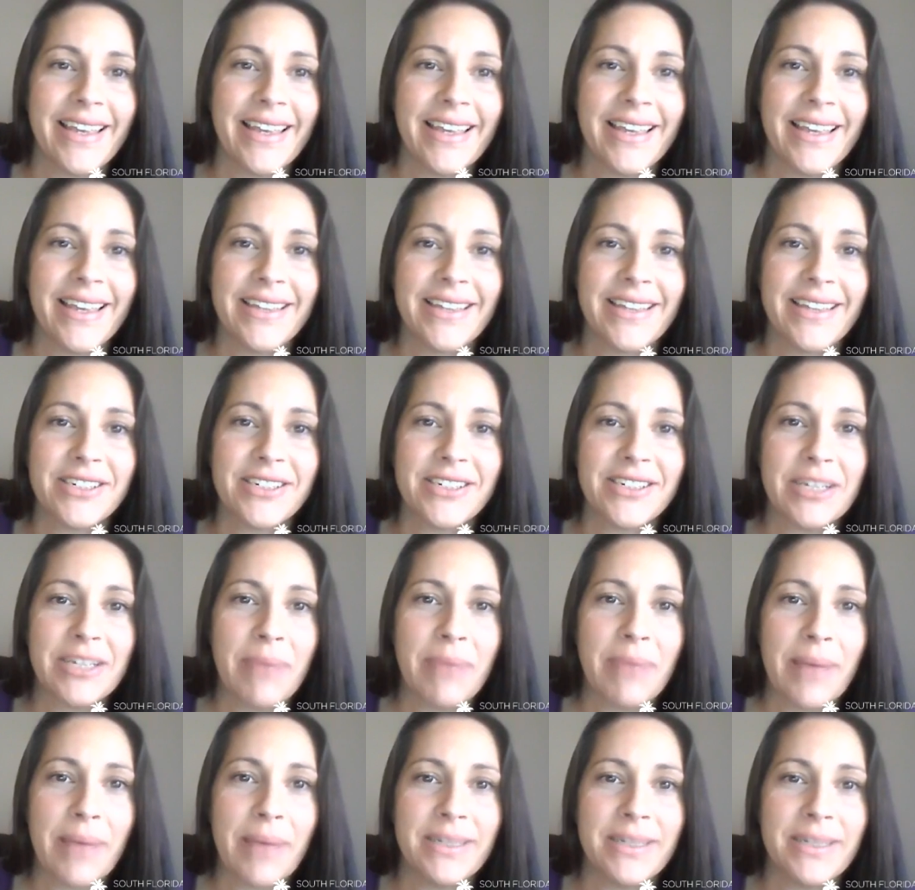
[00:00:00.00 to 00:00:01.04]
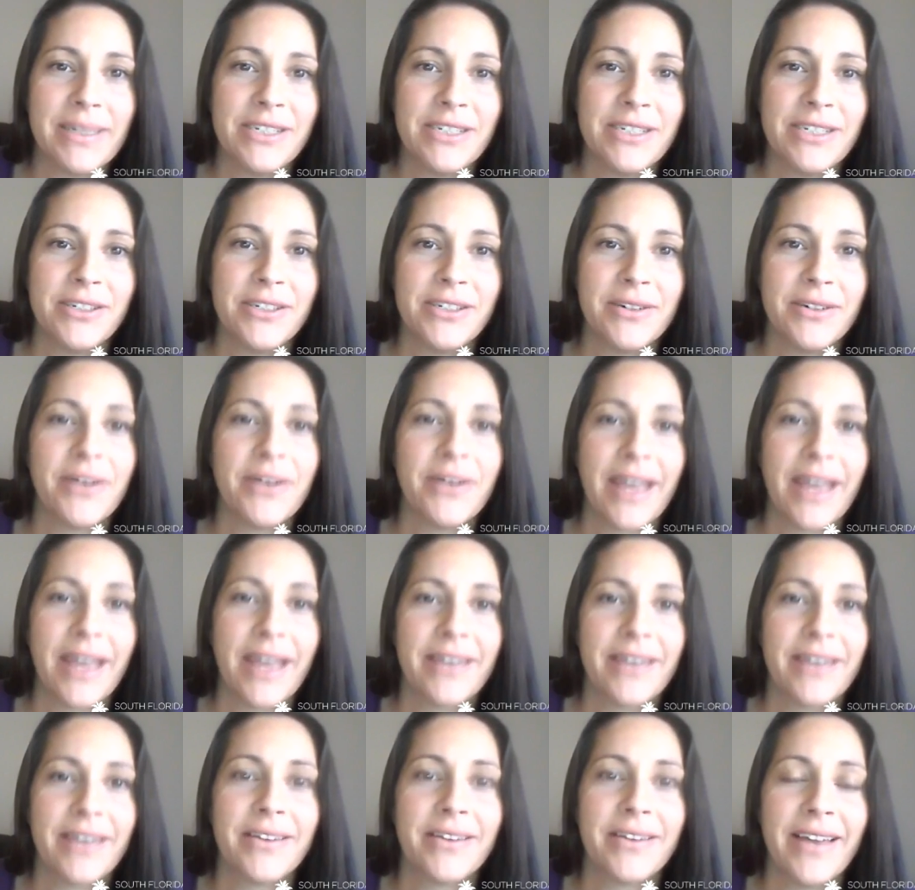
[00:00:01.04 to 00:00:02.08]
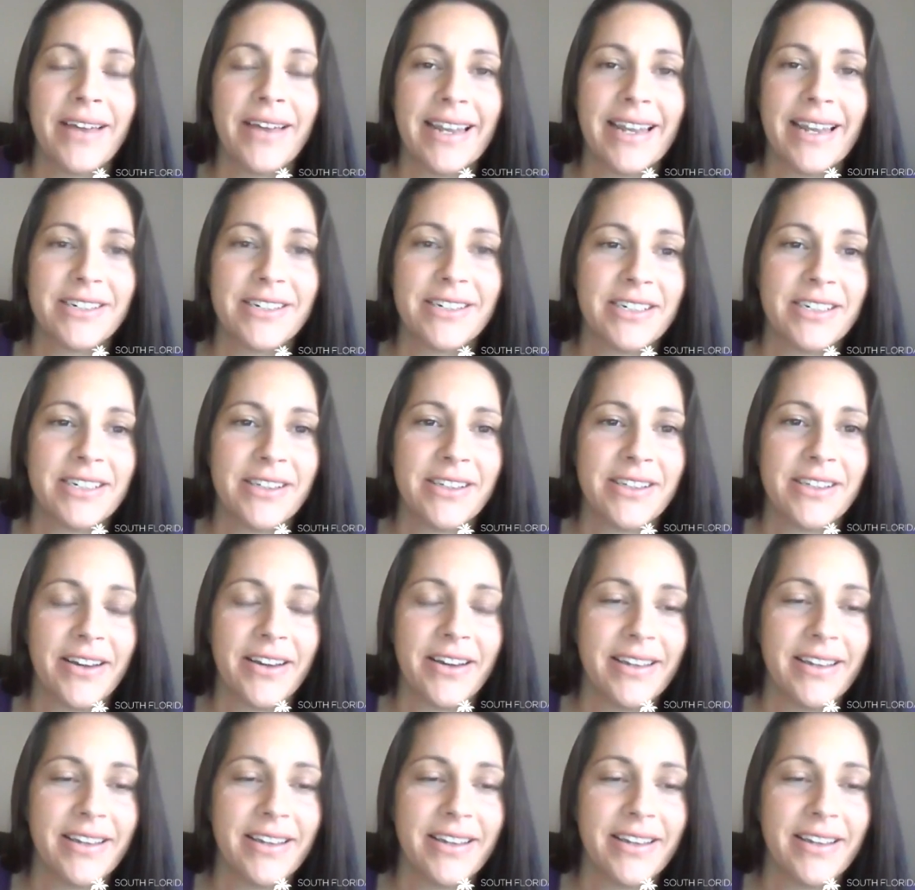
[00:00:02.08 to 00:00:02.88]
Anjali, Bobby, did you? Okay, go ahead, Anjali. Sorry.